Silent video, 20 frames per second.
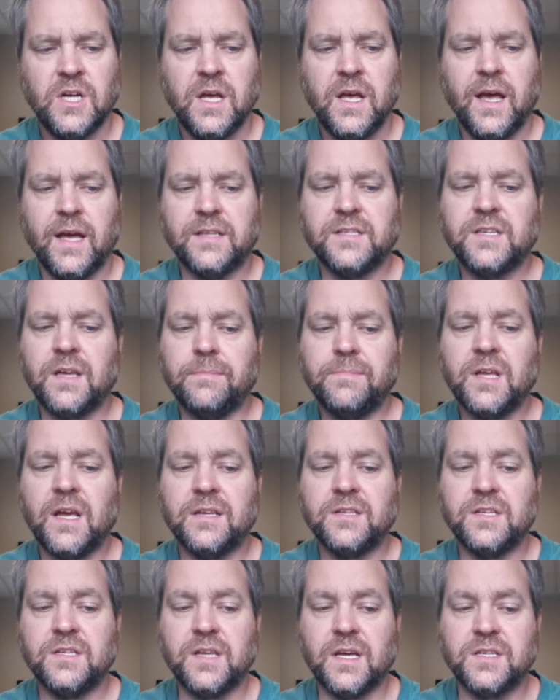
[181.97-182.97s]
And
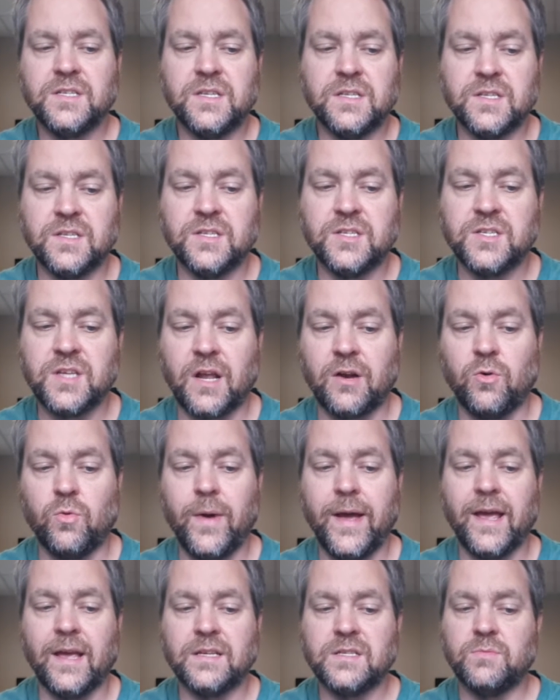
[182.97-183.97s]
sometimes it does this in subtle
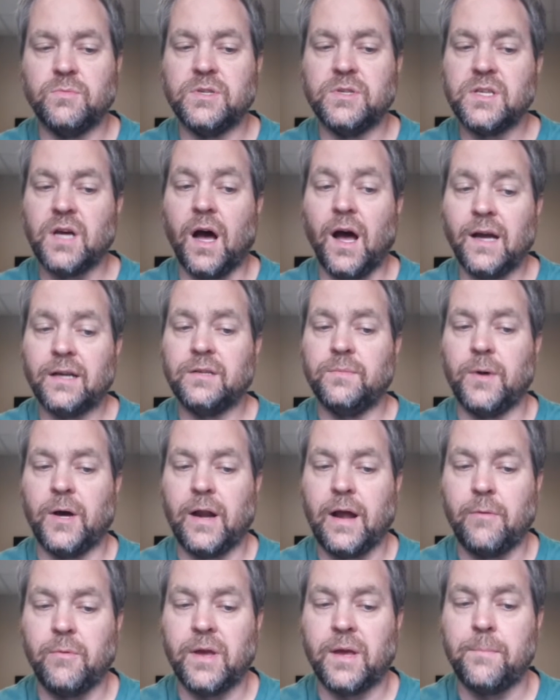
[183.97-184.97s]
ways, and we talked about
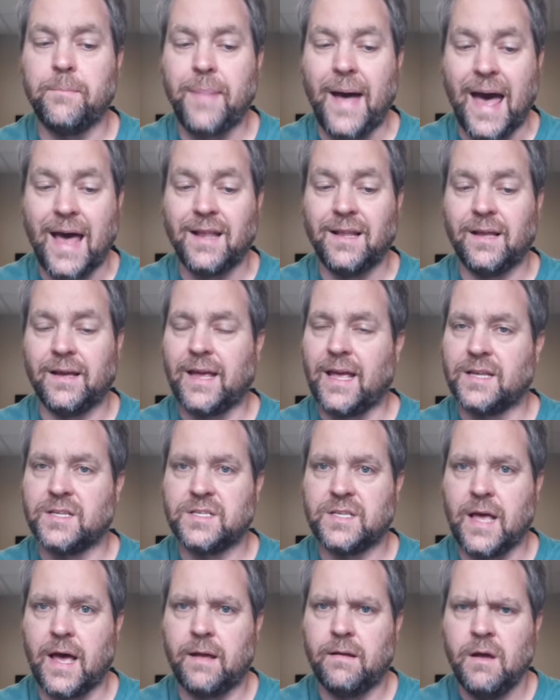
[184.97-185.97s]
how we can battle
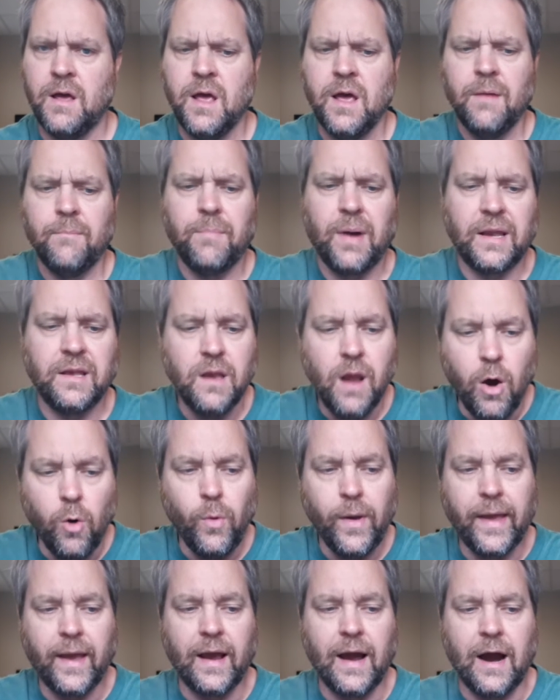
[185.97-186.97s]
against that by
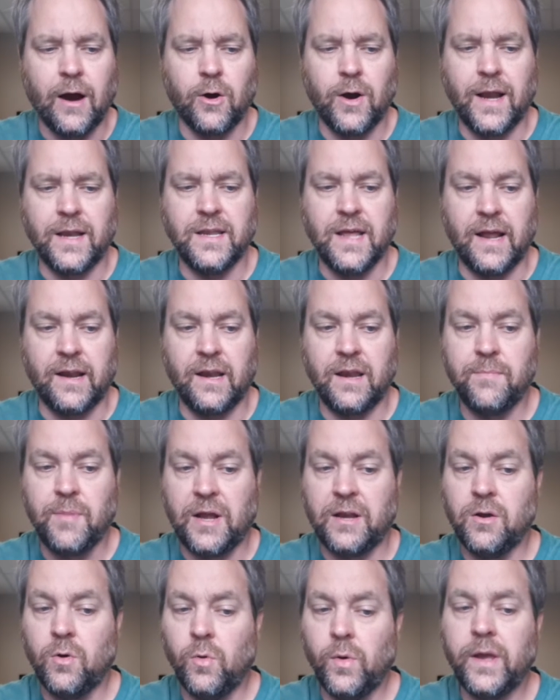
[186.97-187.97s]
knowing our identity,
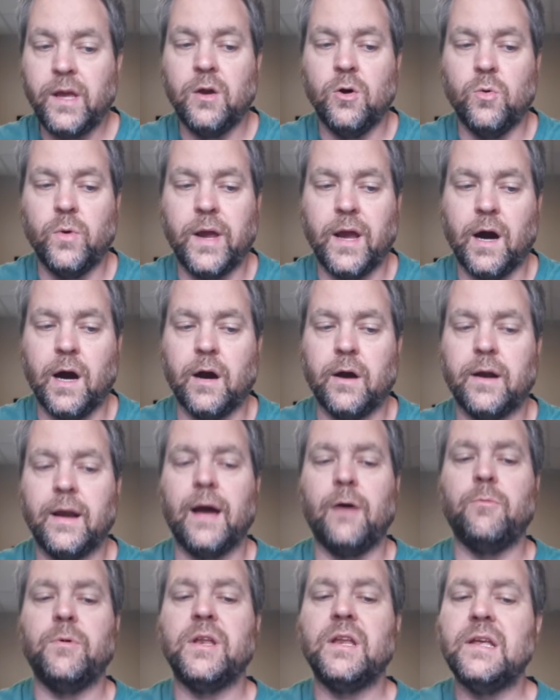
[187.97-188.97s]
by knowing who we are, and
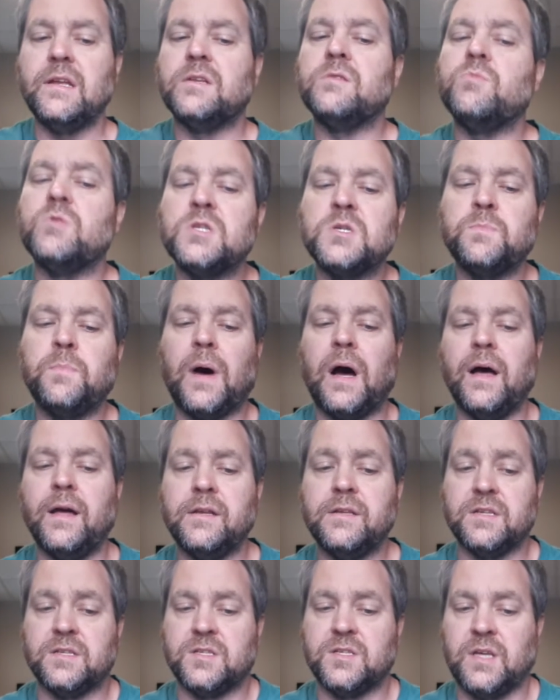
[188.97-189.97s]
how we need to
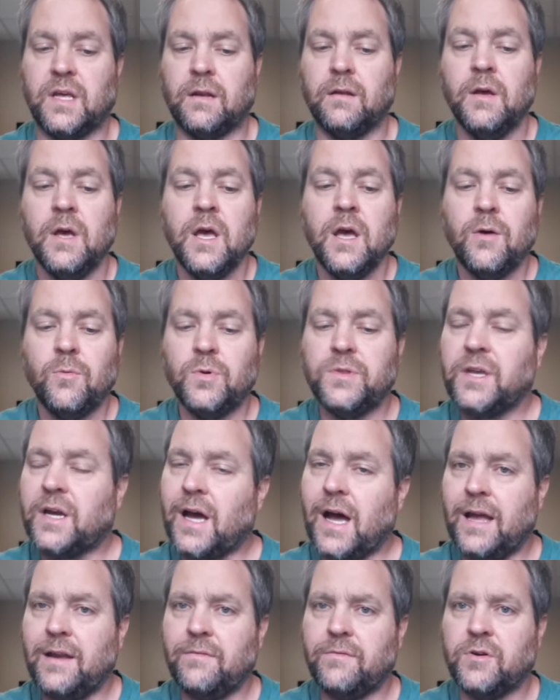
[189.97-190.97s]
respond to sin with the
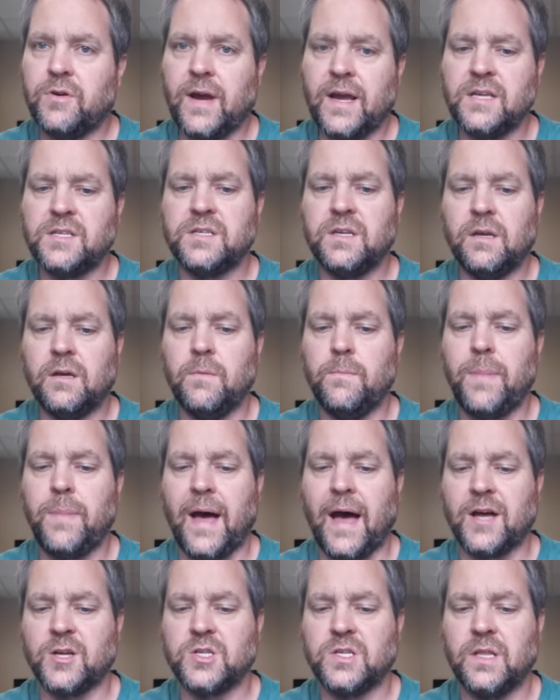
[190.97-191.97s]
kind of grace and
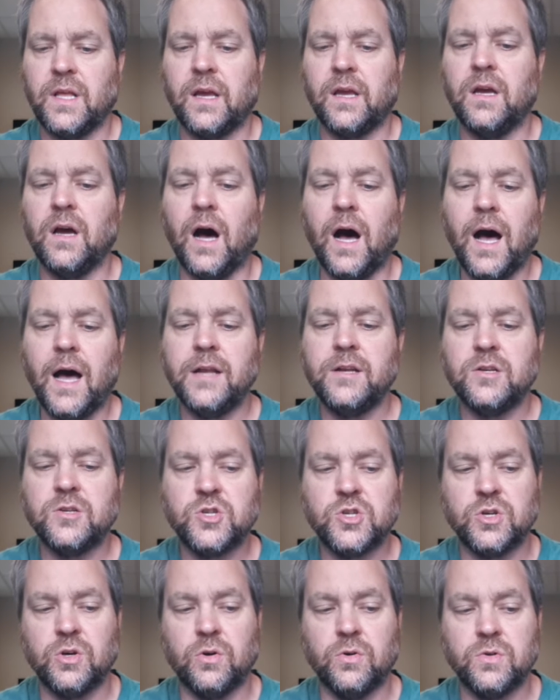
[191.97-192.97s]
compassion that God
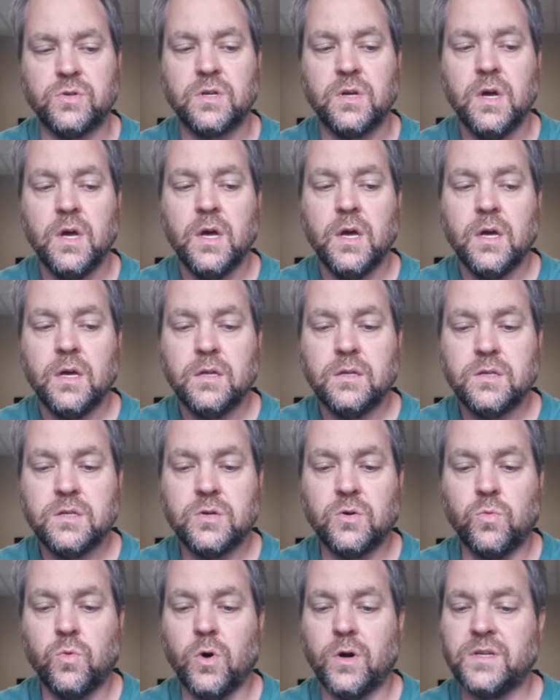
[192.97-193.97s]
shows
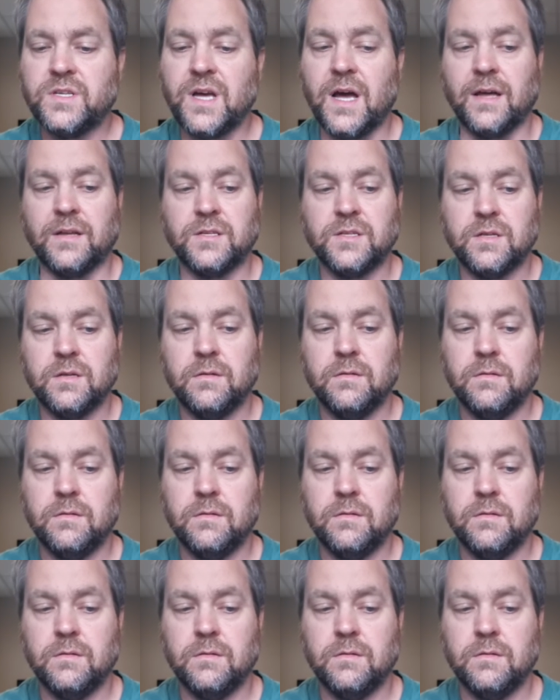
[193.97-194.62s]
towards us.